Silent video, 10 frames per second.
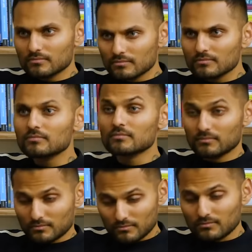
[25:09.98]
to be a
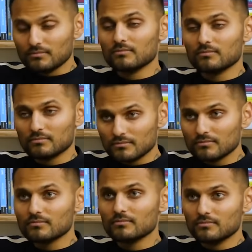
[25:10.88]
bad day. Mm-hmm.
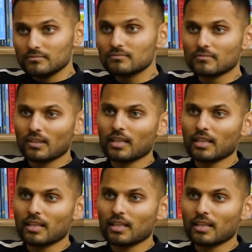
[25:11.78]
Um, at the